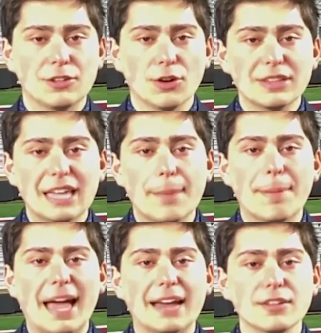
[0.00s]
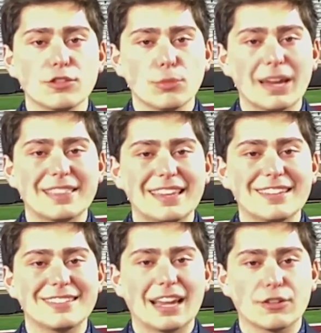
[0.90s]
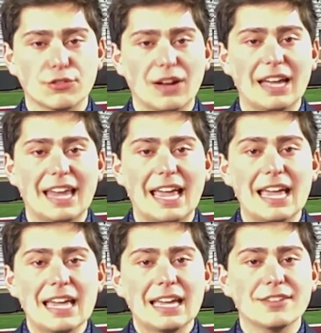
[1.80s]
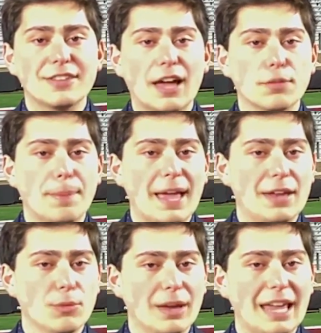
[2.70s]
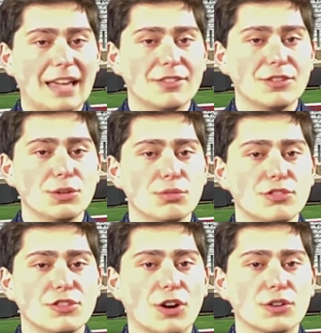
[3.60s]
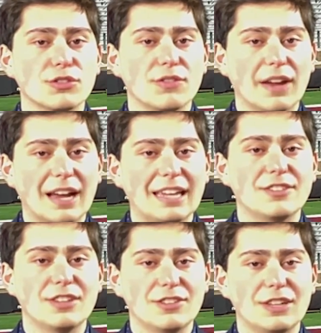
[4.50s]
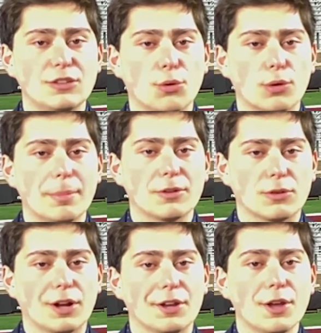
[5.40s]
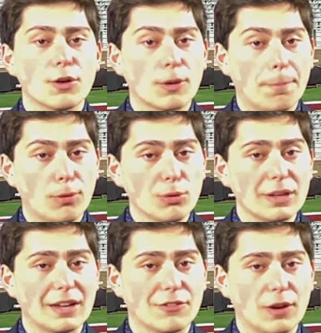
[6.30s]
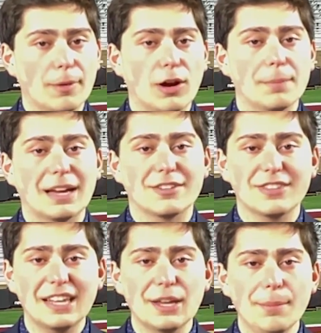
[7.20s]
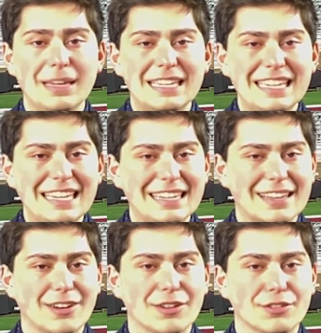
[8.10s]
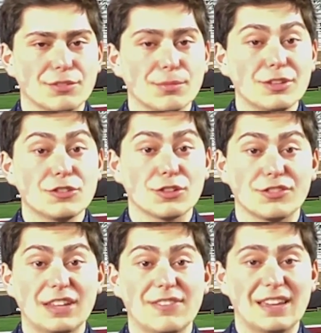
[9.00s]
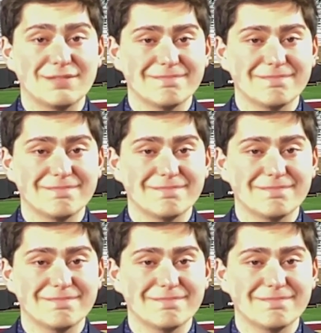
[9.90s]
She'll have to get back in the swing of things next Friday in South Bend when SU starts their ACC tournament run. Reporting from Alumni Stadium, Ian Nicholas, Citrus TV.